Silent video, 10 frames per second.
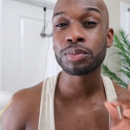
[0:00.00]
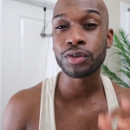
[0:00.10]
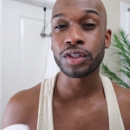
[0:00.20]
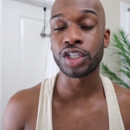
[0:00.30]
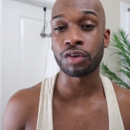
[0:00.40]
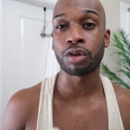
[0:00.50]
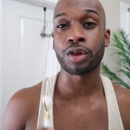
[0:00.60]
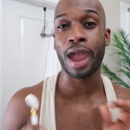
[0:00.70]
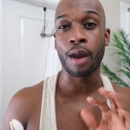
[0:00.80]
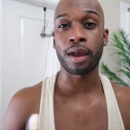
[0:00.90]
move the jade roller
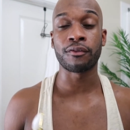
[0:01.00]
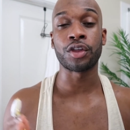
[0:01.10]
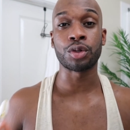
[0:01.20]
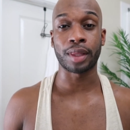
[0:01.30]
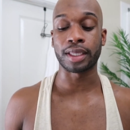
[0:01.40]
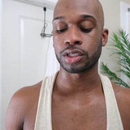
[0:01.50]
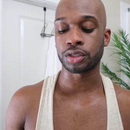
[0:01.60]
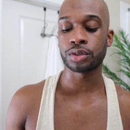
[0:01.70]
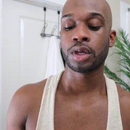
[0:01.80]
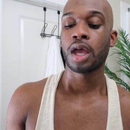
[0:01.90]
however you like to.